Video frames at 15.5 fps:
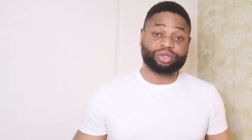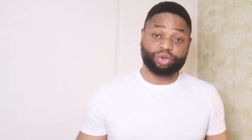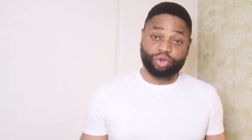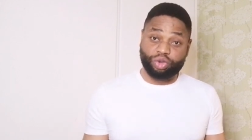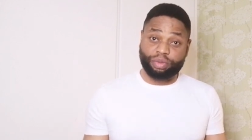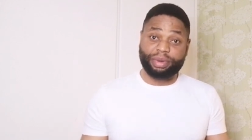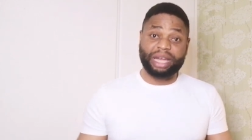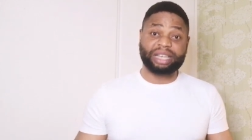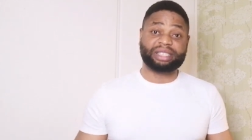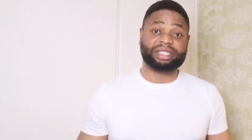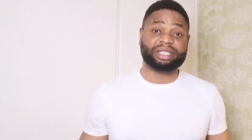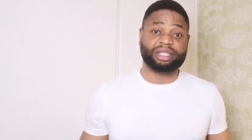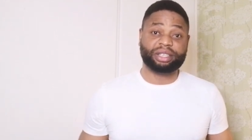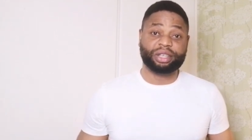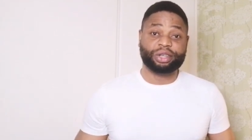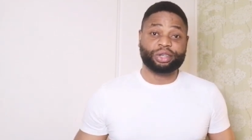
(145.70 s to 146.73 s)

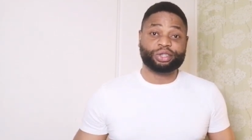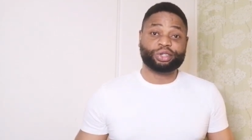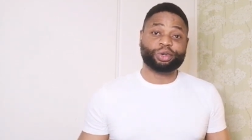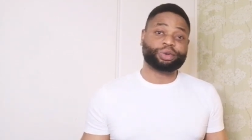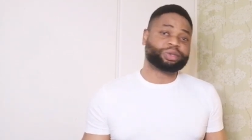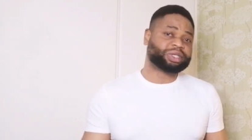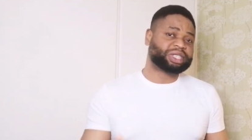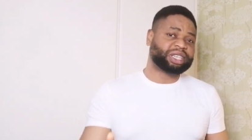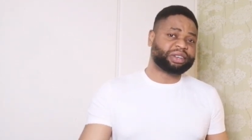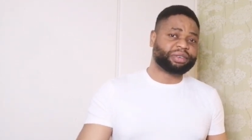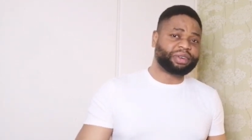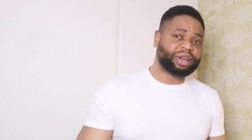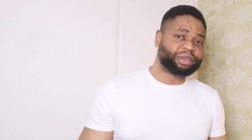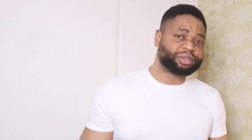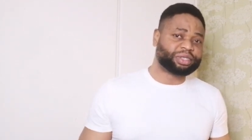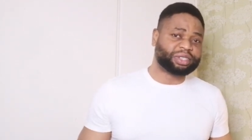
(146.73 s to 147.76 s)
humanity. So stick
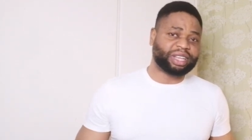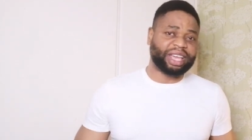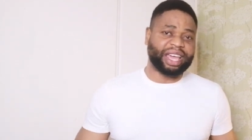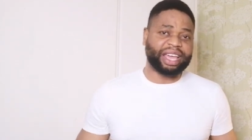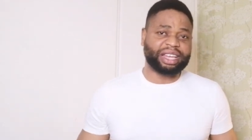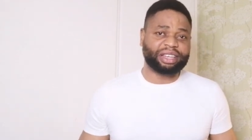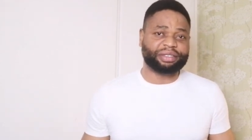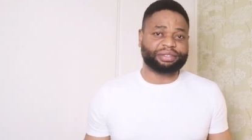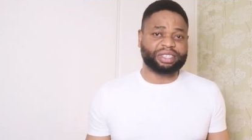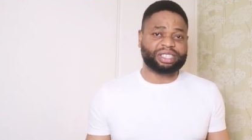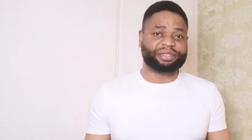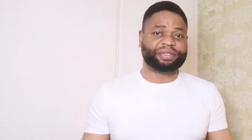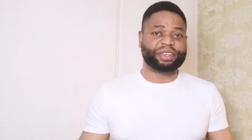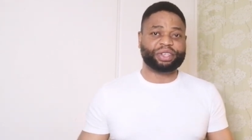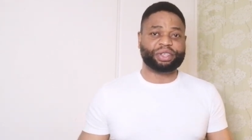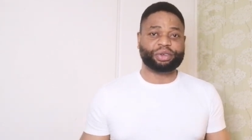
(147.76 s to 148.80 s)
around to the end of
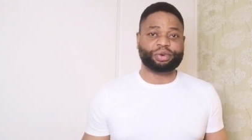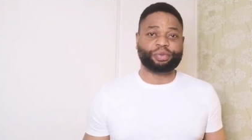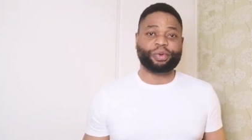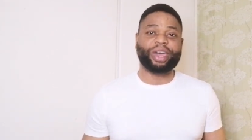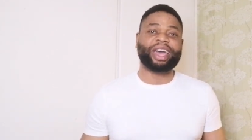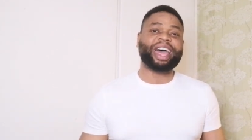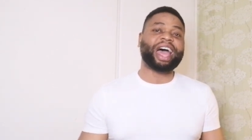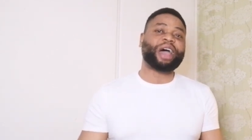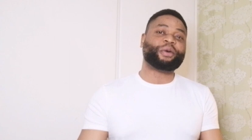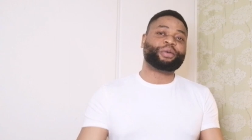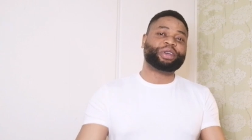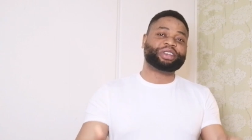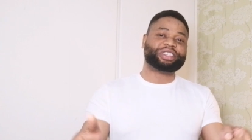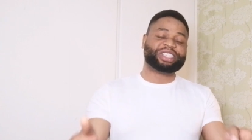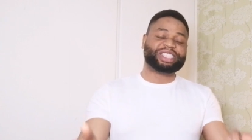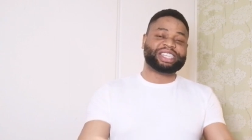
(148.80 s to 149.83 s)
this video where I
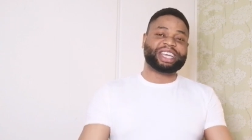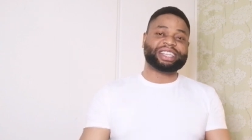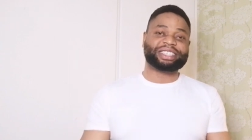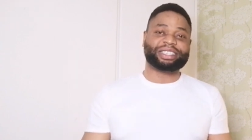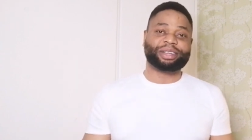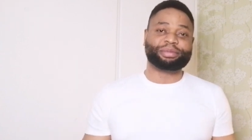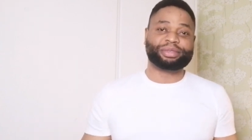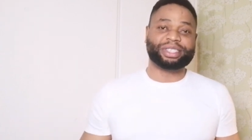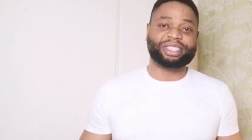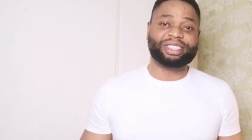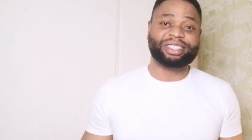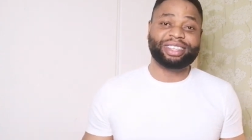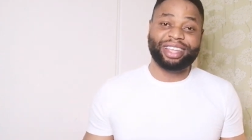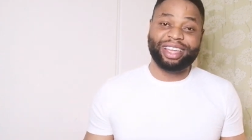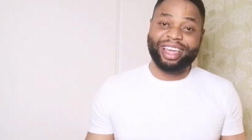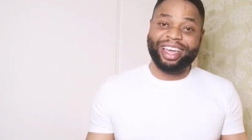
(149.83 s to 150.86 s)
will share
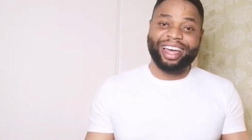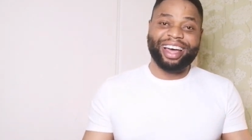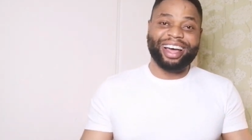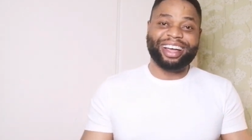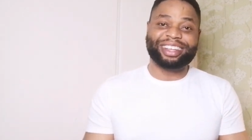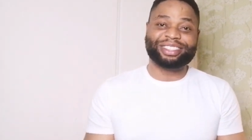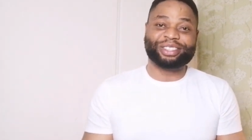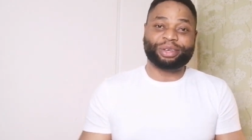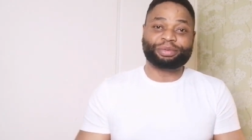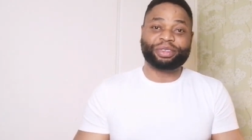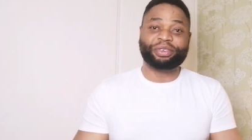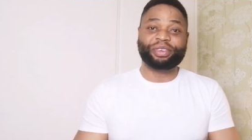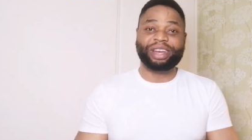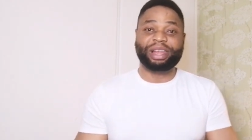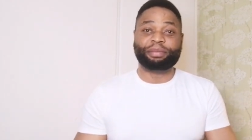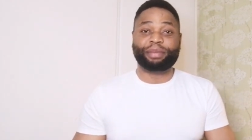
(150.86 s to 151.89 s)
something
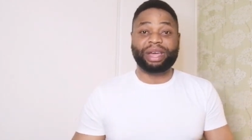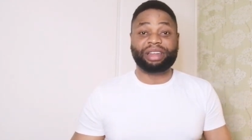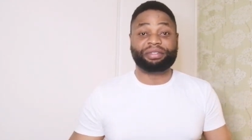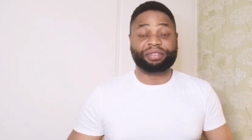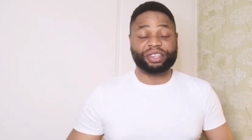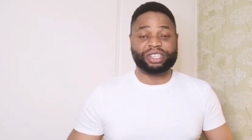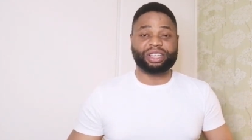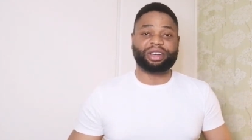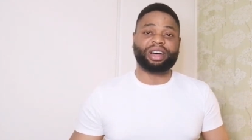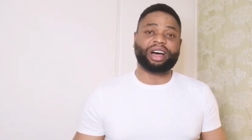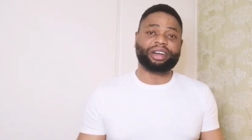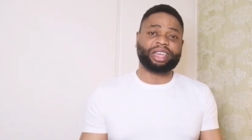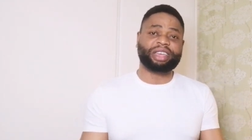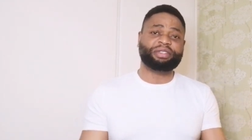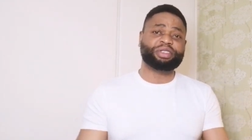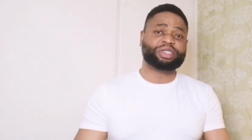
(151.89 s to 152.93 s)
really beneficial.
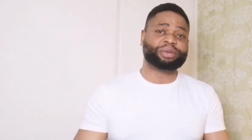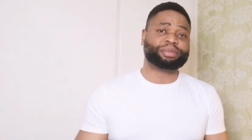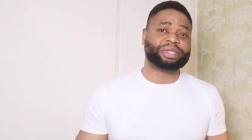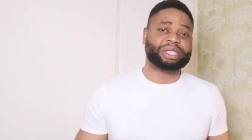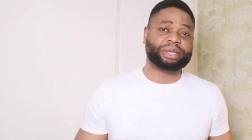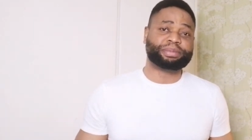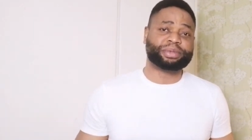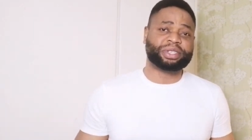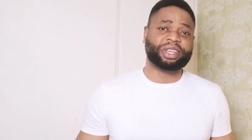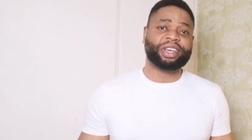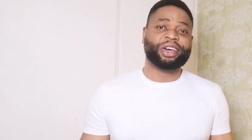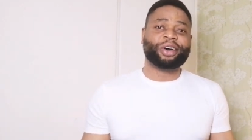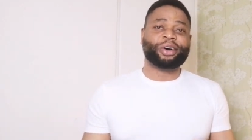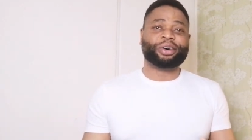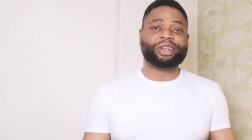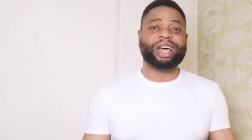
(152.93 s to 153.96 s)
I'll give you some tips
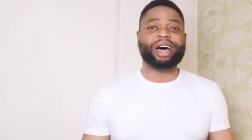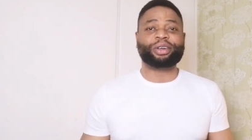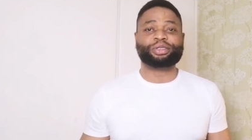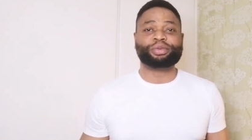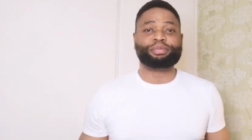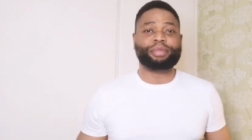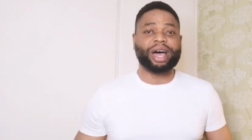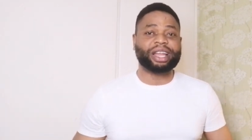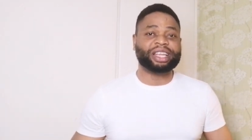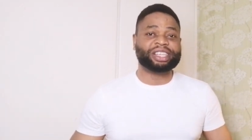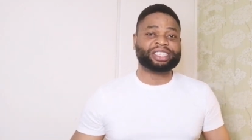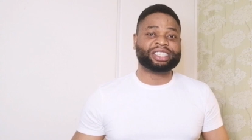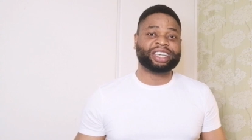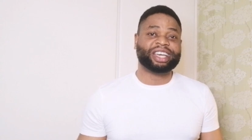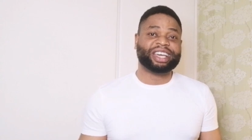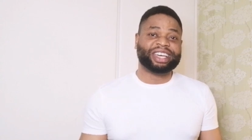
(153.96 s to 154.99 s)
on how to
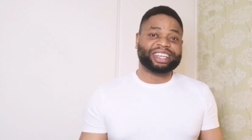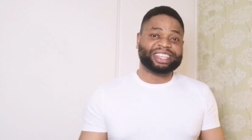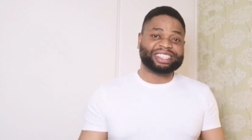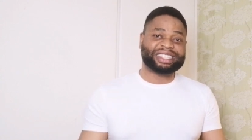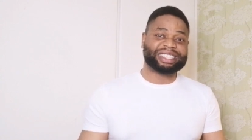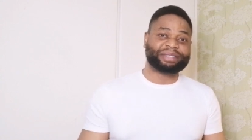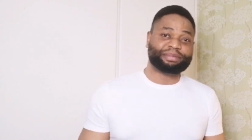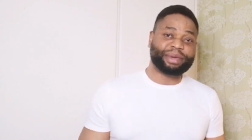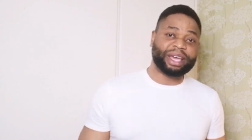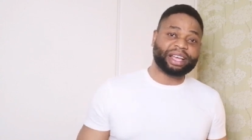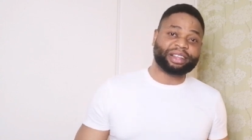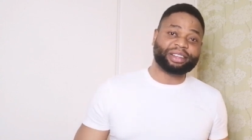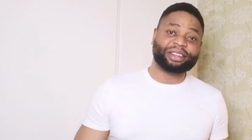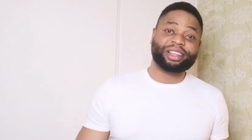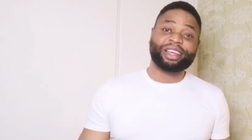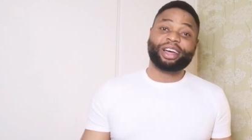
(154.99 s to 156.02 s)
manage the
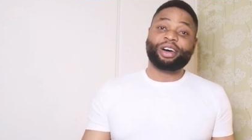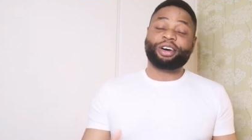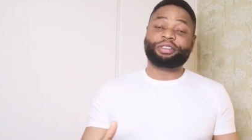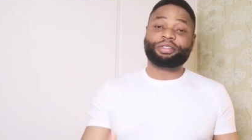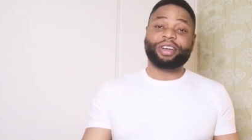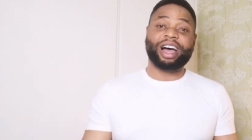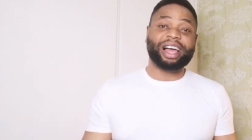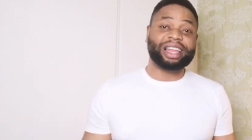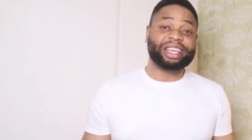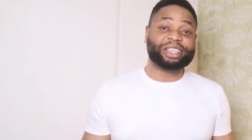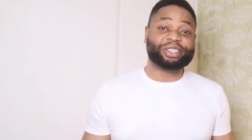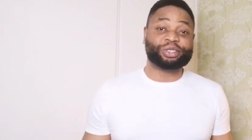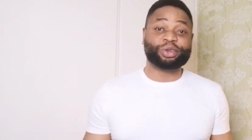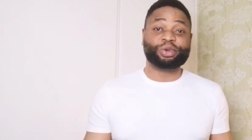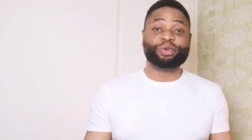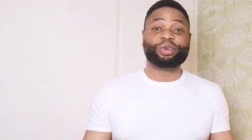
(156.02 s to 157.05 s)
smell of garlic
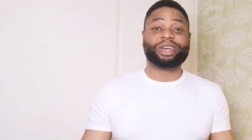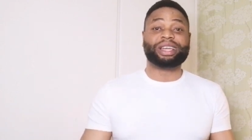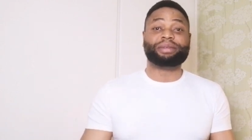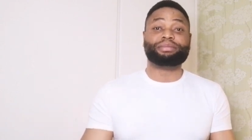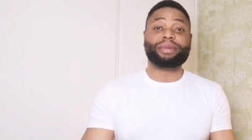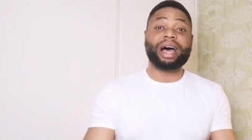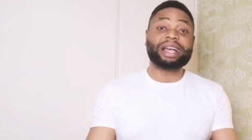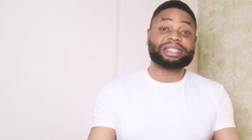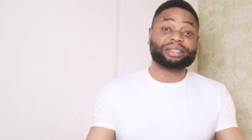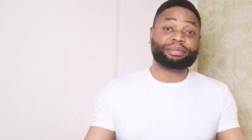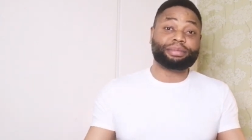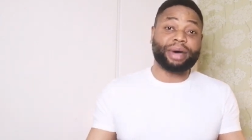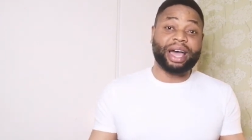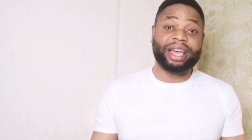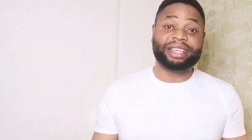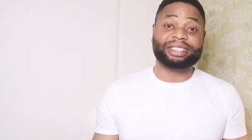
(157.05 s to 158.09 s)
so you can
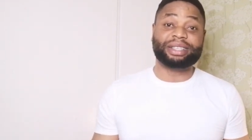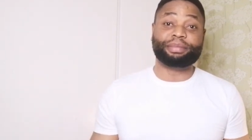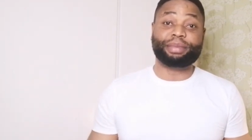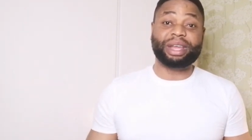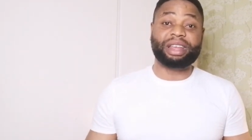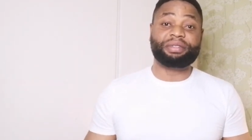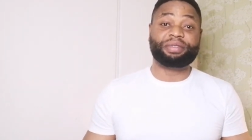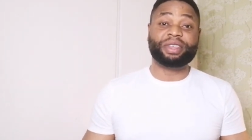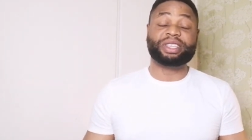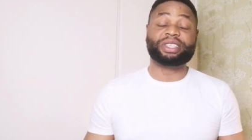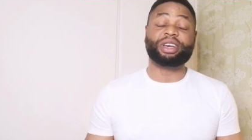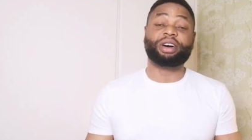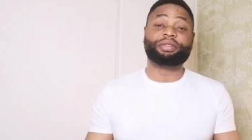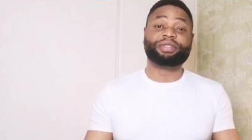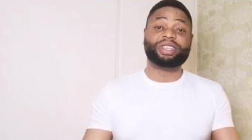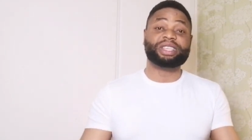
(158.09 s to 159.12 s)
maximize the benefits
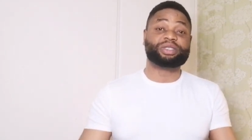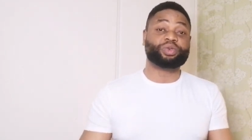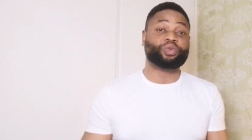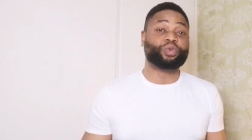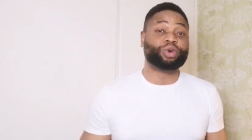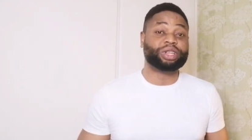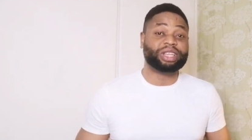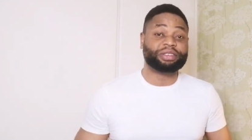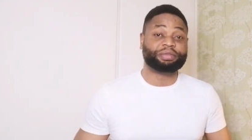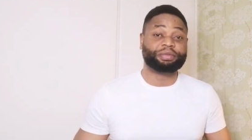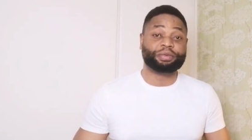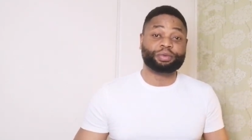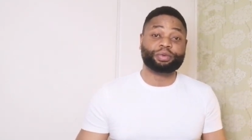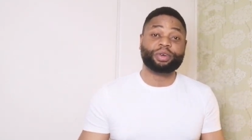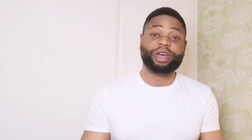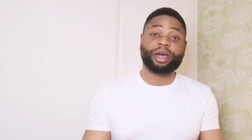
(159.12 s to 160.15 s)
of this
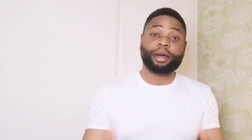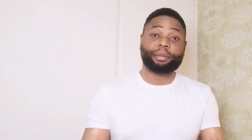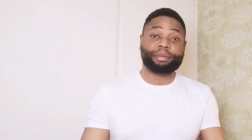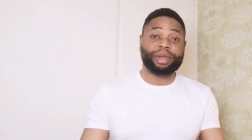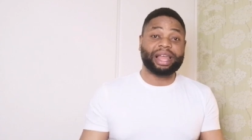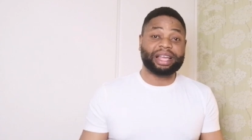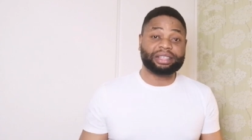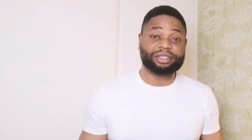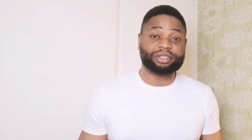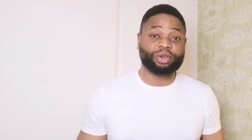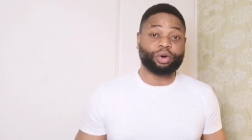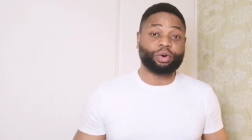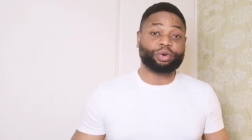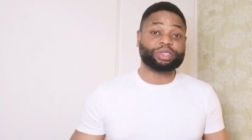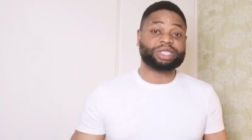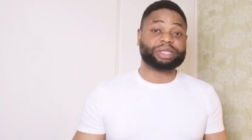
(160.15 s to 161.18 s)
wonderful plant or